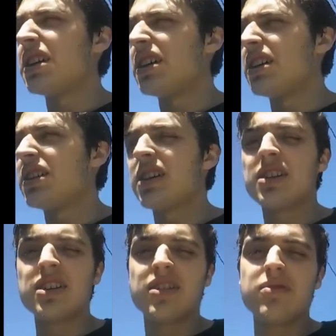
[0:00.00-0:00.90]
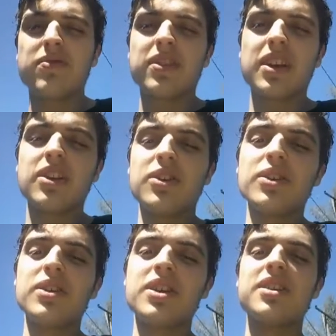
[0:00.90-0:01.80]
It's actually like a good
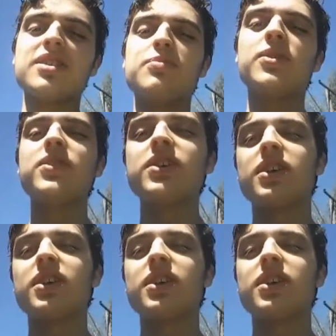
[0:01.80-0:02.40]
kids movie.